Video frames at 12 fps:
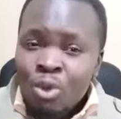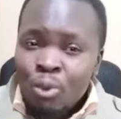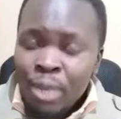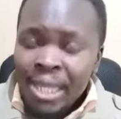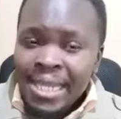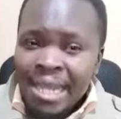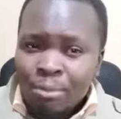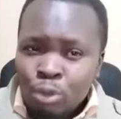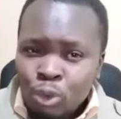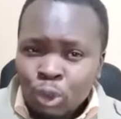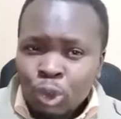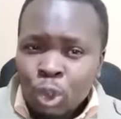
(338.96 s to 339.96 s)
William
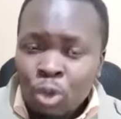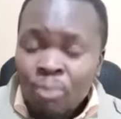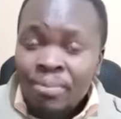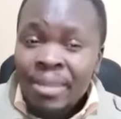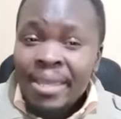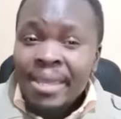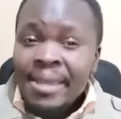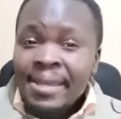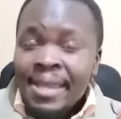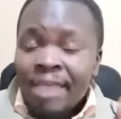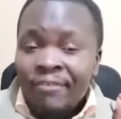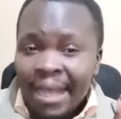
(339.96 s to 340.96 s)
Ruto
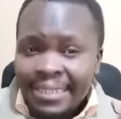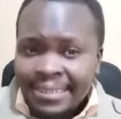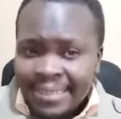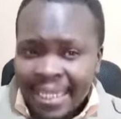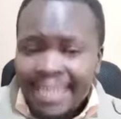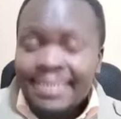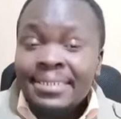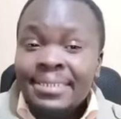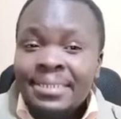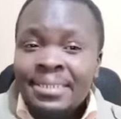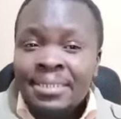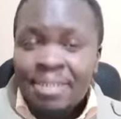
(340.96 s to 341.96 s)
never
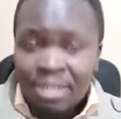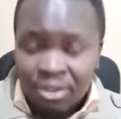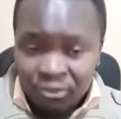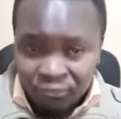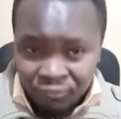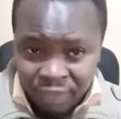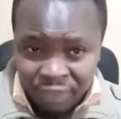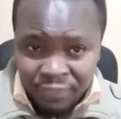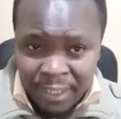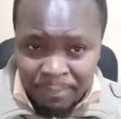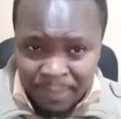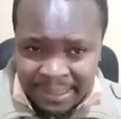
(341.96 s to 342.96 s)
attained
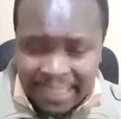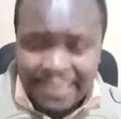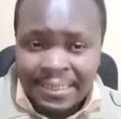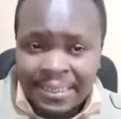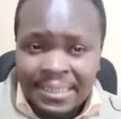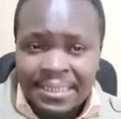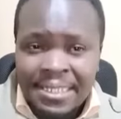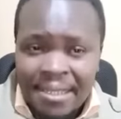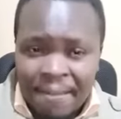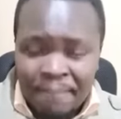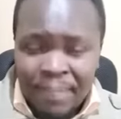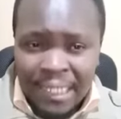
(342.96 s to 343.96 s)
50%
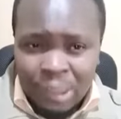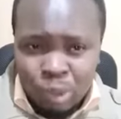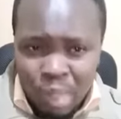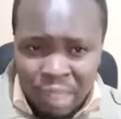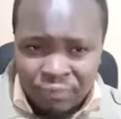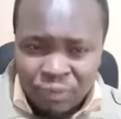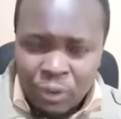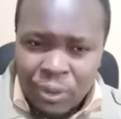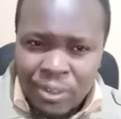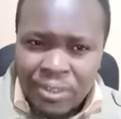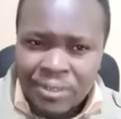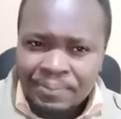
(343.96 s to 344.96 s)
plus one
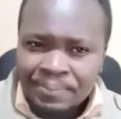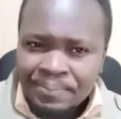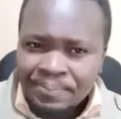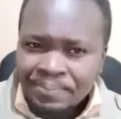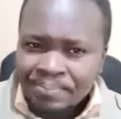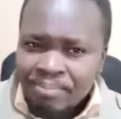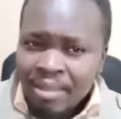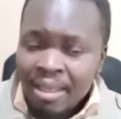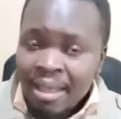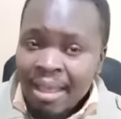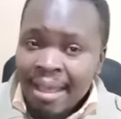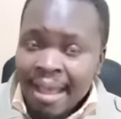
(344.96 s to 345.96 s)
vote.
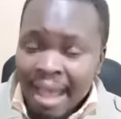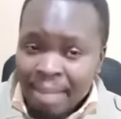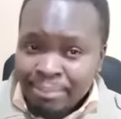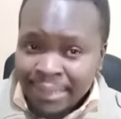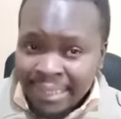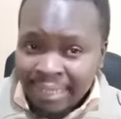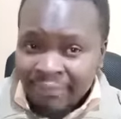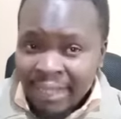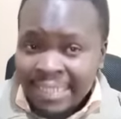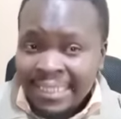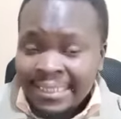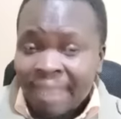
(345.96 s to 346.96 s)
I'm seeing
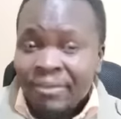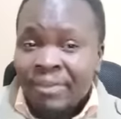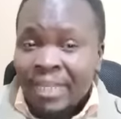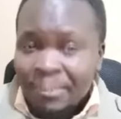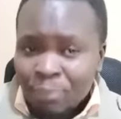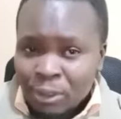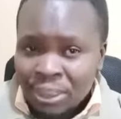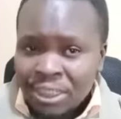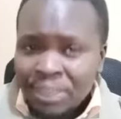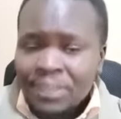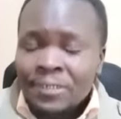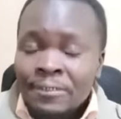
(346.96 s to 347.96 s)
that as having that
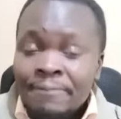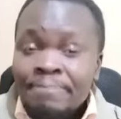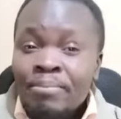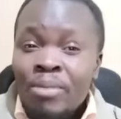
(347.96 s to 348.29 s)
potential